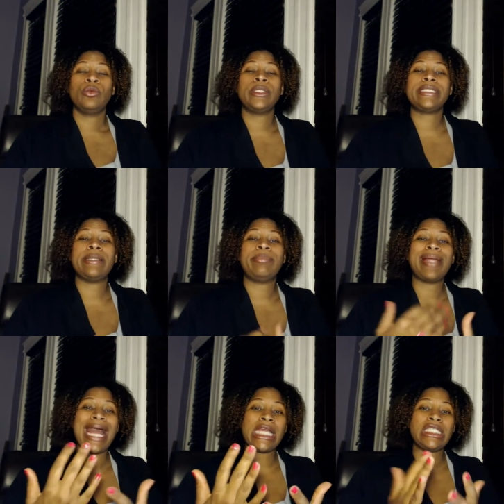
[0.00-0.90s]
was the
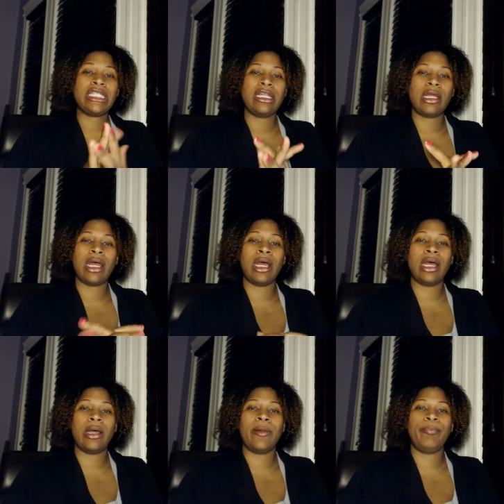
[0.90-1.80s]
passion
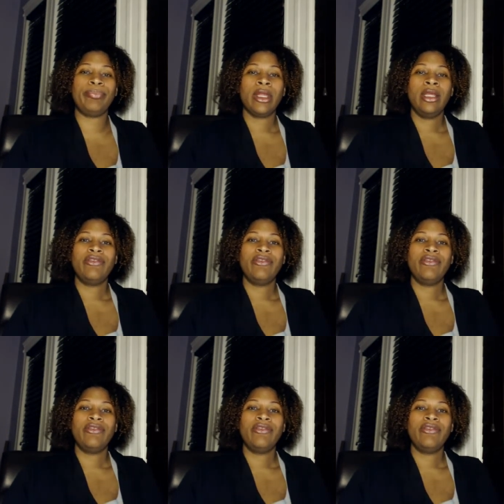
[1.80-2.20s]
um,